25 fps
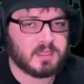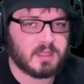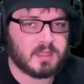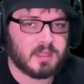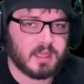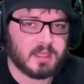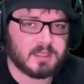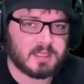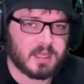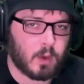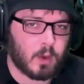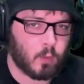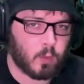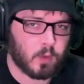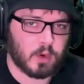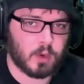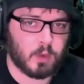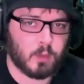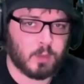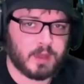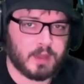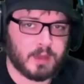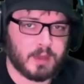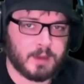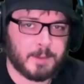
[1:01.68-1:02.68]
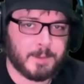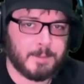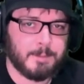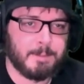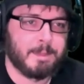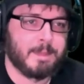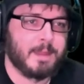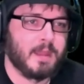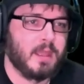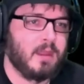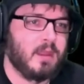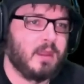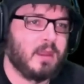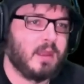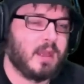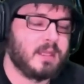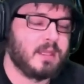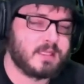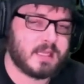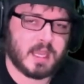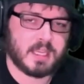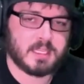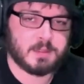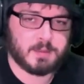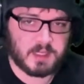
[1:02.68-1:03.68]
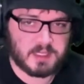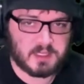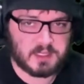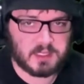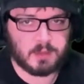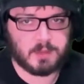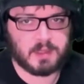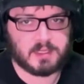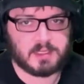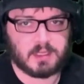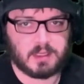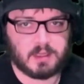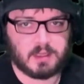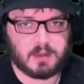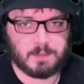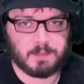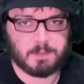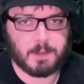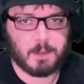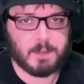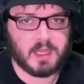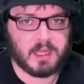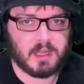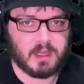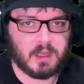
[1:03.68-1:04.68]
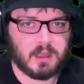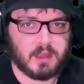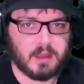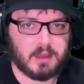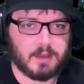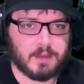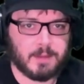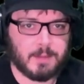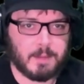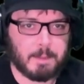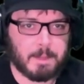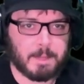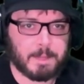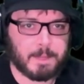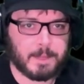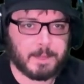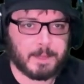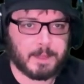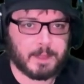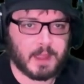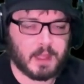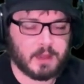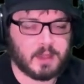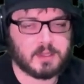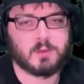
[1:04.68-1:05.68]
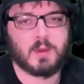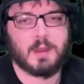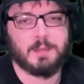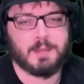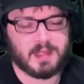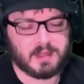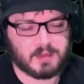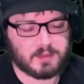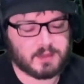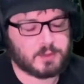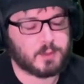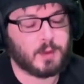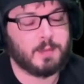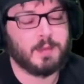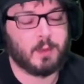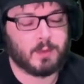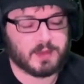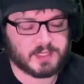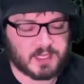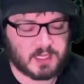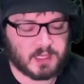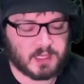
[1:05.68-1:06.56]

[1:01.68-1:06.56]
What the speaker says: things like whirlwind, attack speed is limited, meaning, and that's what I mean when I say